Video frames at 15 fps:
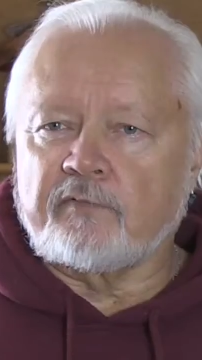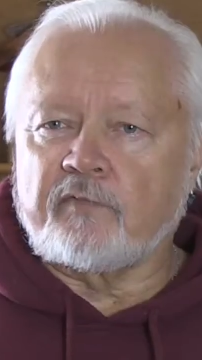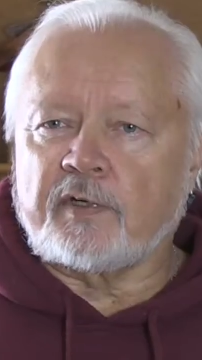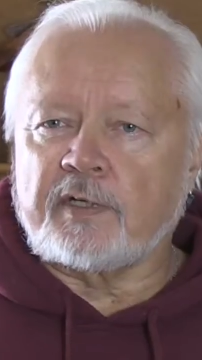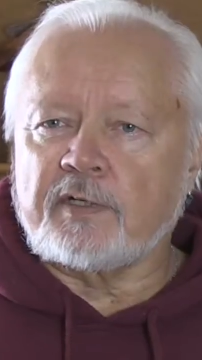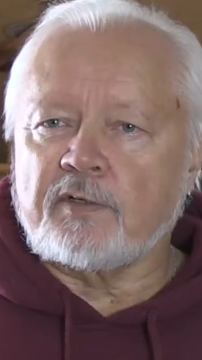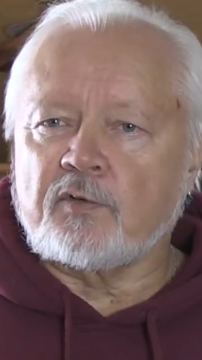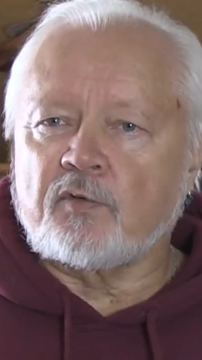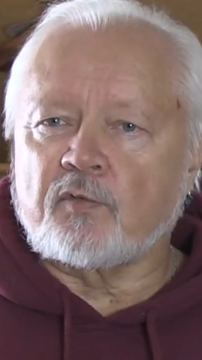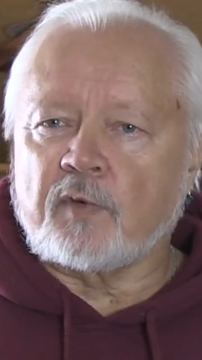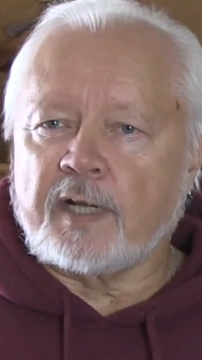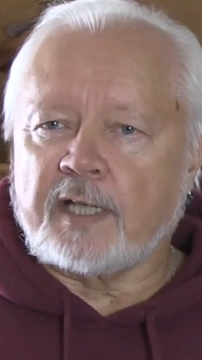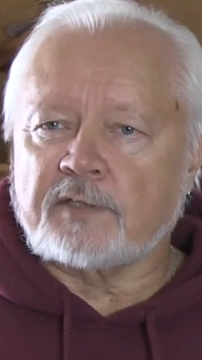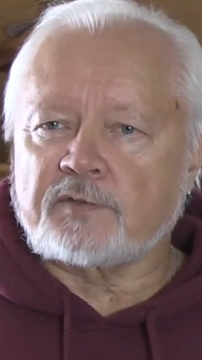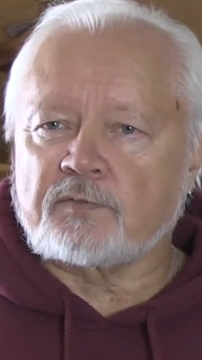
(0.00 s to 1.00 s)
a very
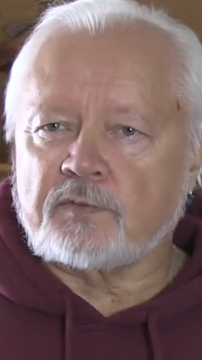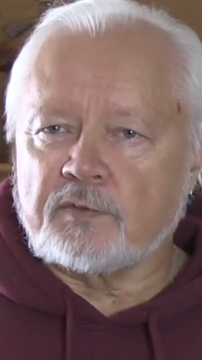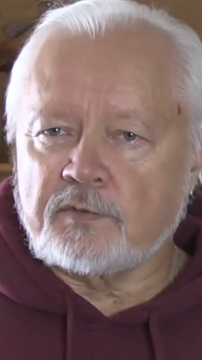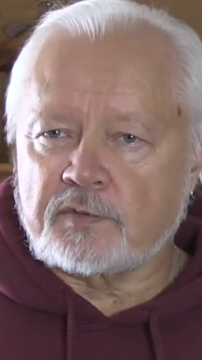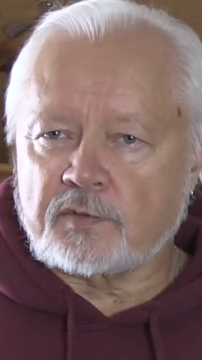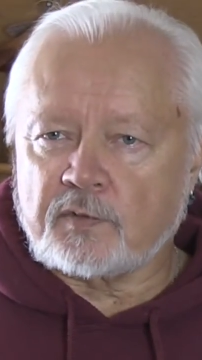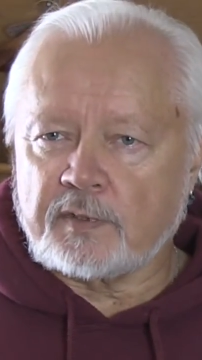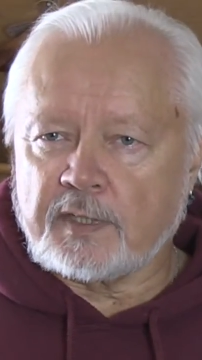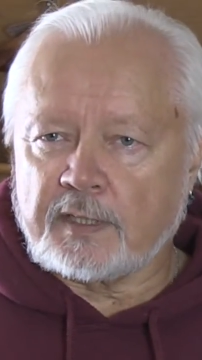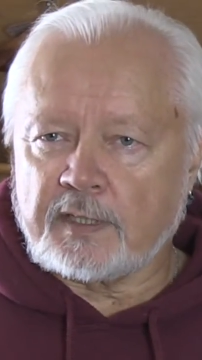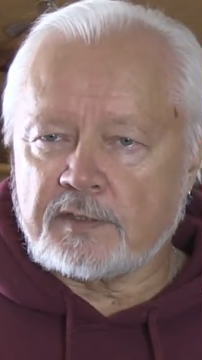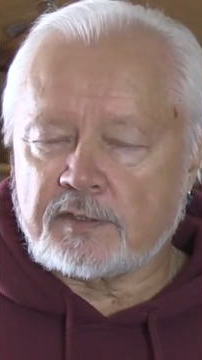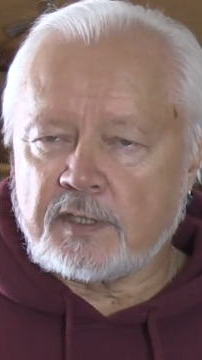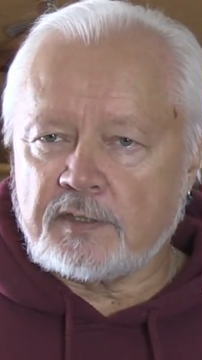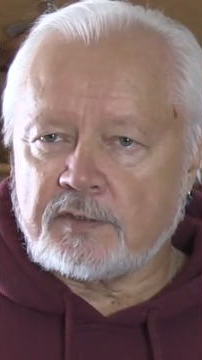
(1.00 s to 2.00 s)
grassroots
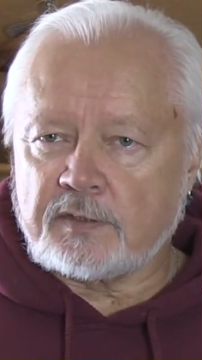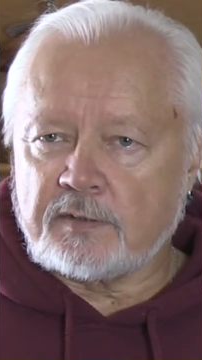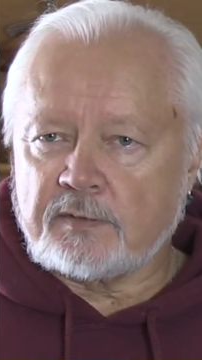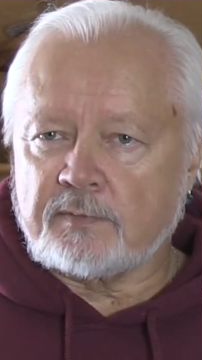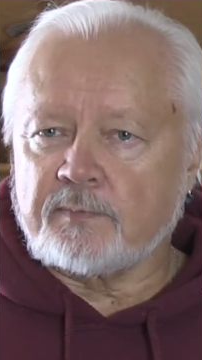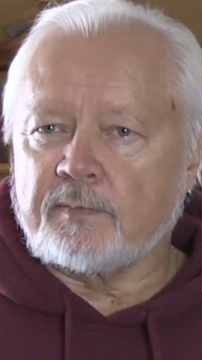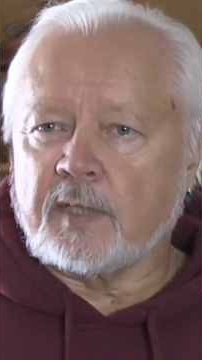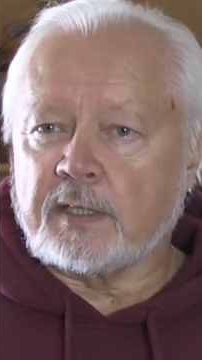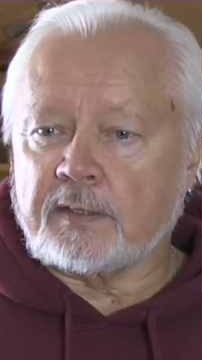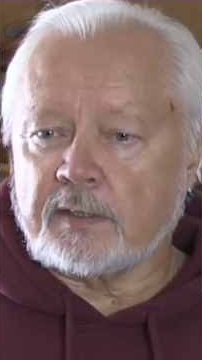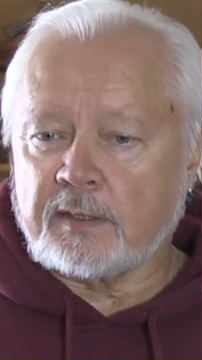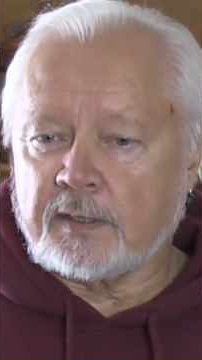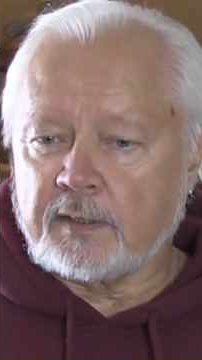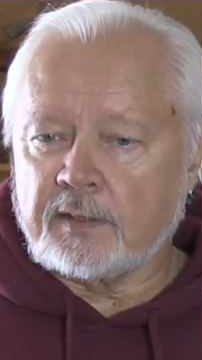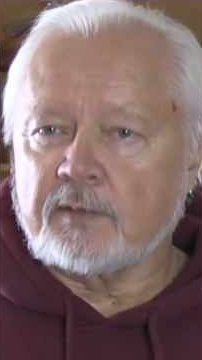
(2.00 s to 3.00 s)
organization, but
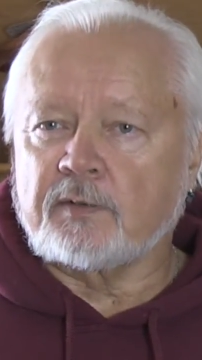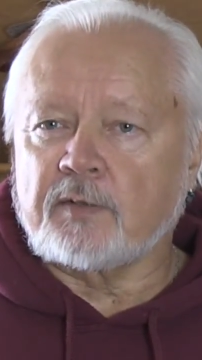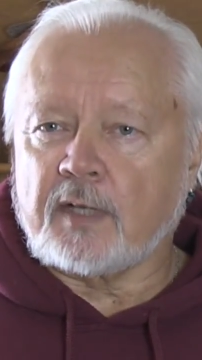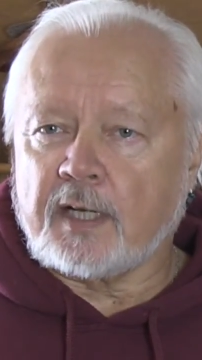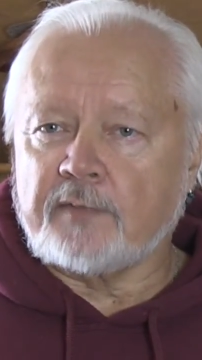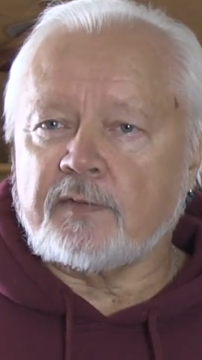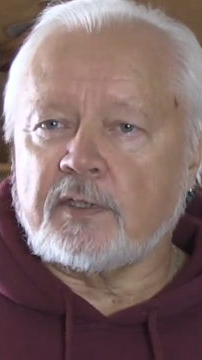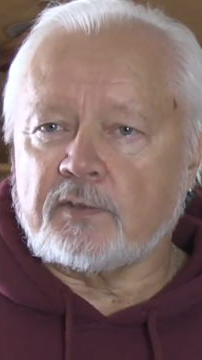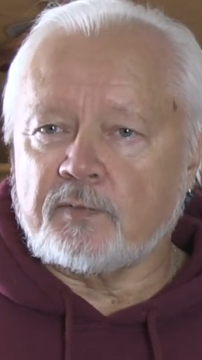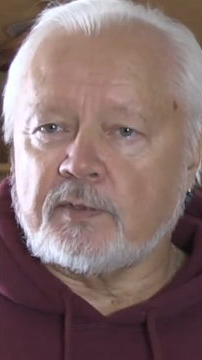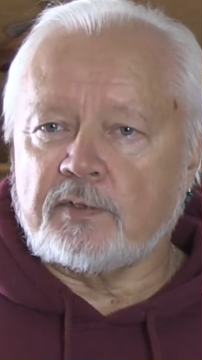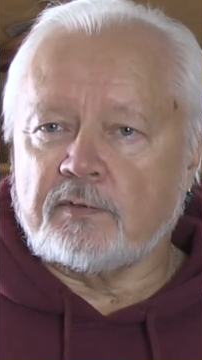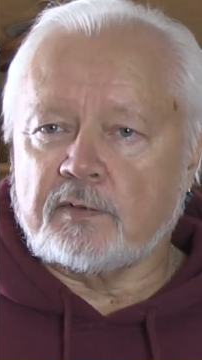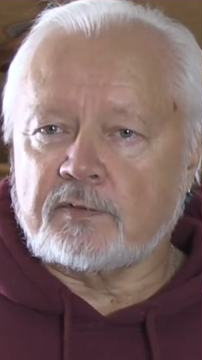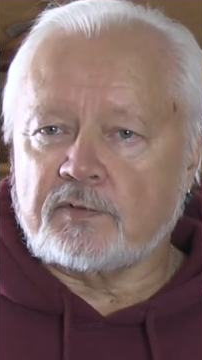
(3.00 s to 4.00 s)
I think we
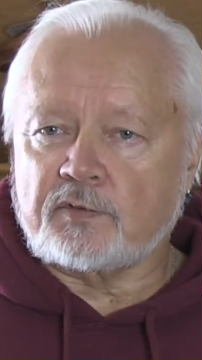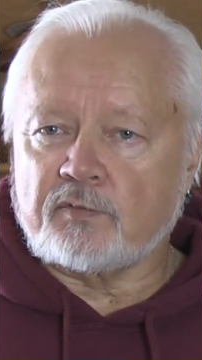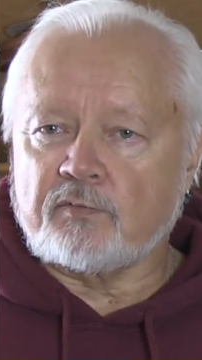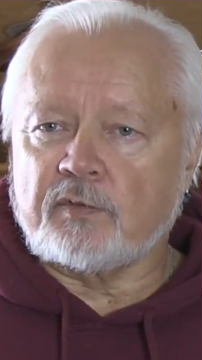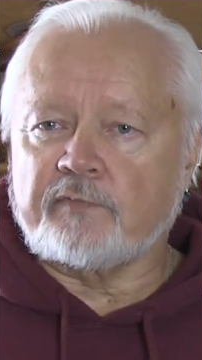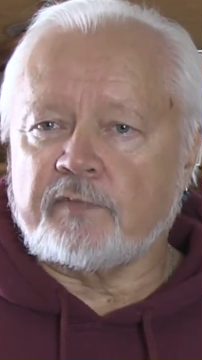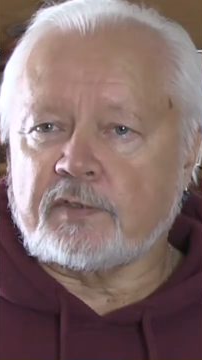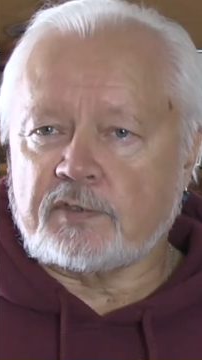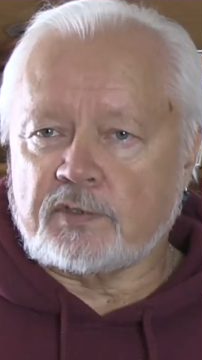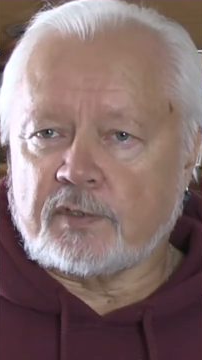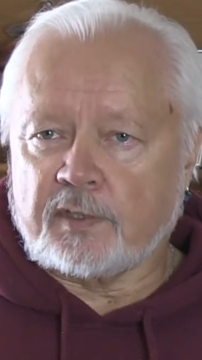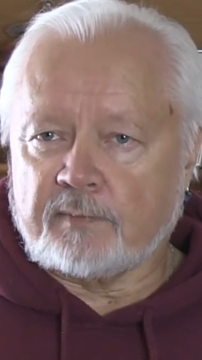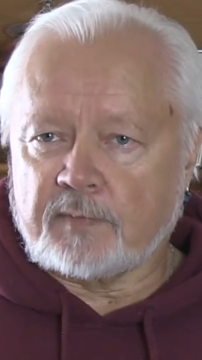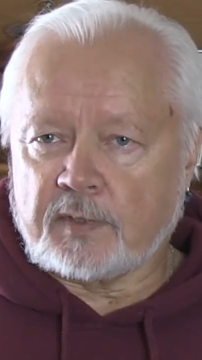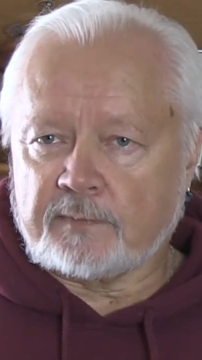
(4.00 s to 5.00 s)
do a terrific
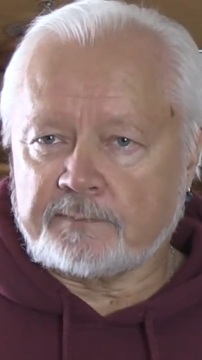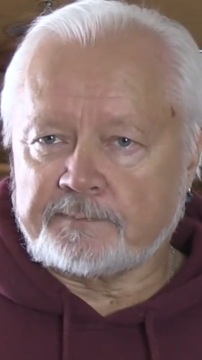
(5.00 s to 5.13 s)
job.